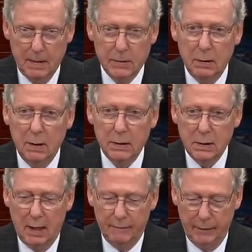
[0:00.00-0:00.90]
So let's
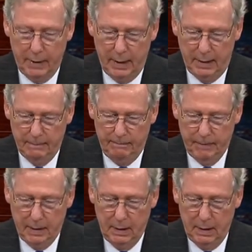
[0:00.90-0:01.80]
not forget,
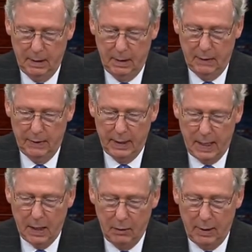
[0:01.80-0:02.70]
the
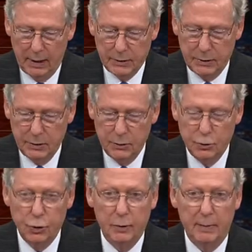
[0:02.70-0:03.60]
IRS
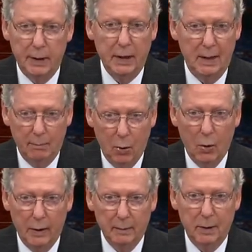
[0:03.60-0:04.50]
should be a
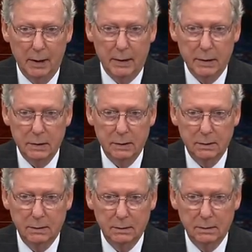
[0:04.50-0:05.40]
boring place,
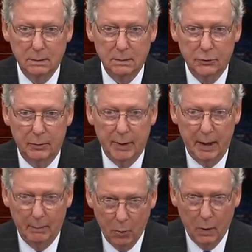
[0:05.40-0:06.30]

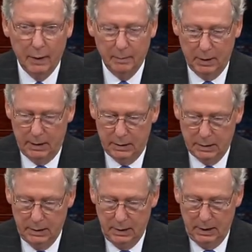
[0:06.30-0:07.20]

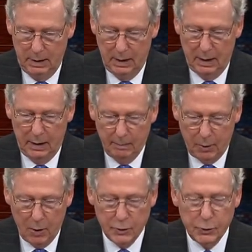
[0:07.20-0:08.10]
an
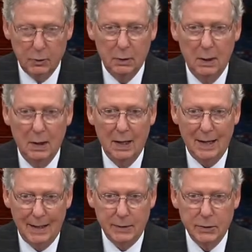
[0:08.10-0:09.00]
impartial
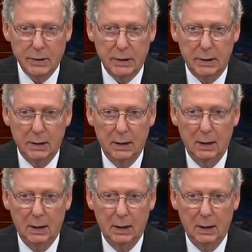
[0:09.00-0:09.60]
agency